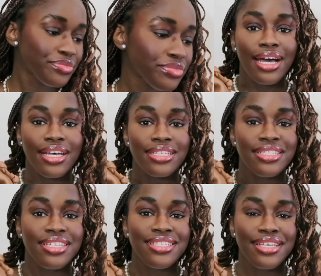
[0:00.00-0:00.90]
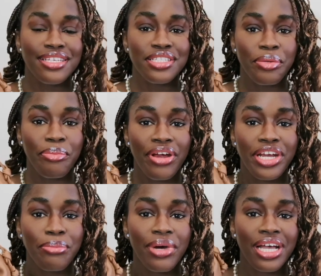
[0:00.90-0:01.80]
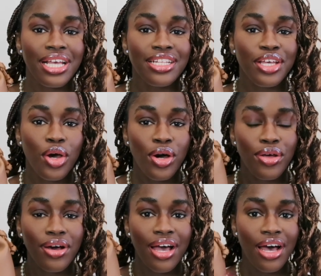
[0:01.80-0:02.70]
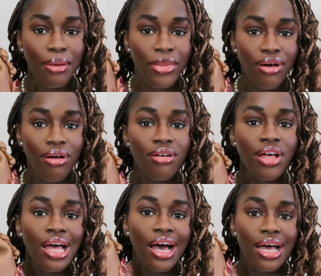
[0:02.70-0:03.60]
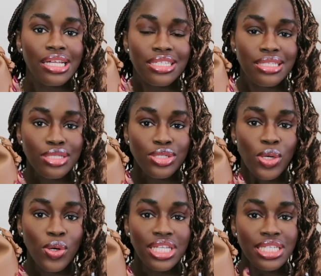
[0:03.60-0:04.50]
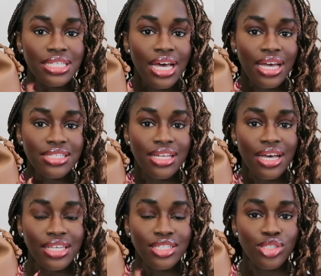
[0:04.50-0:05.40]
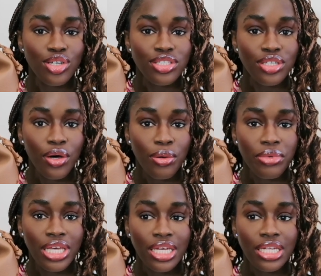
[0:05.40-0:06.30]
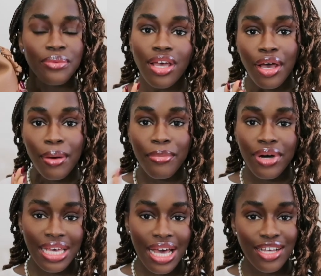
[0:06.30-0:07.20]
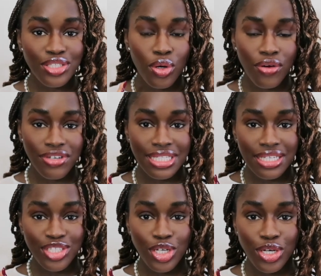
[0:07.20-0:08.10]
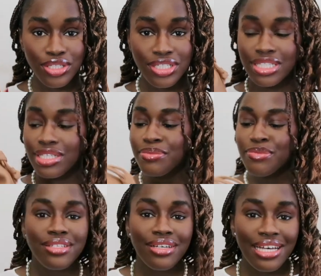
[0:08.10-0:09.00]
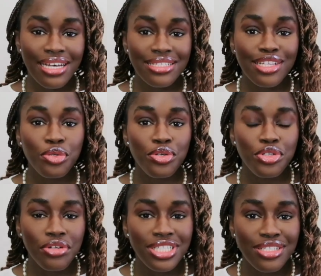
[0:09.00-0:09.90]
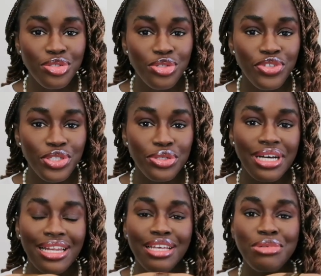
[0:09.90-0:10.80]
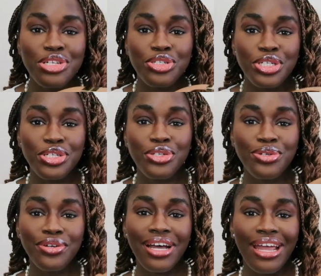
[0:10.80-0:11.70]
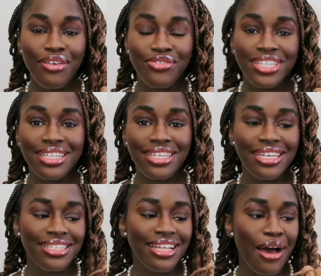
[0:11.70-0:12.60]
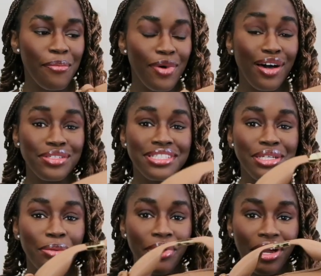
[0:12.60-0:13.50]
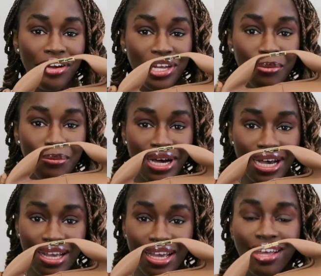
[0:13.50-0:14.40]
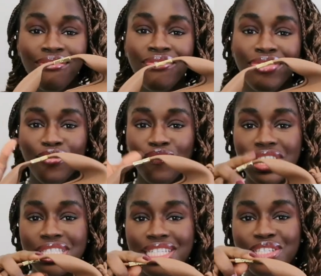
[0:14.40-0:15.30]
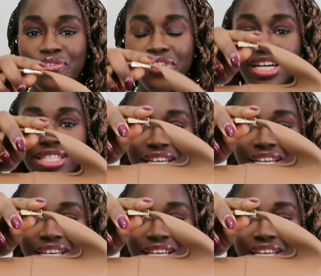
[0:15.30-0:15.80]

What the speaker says: Guys, this is the Beri bag in the color camel, and this is the only size that it does come in, but it has over 6 colors. So guys, let's go straight into the video and let me show you everything about the Beri bag. First things first,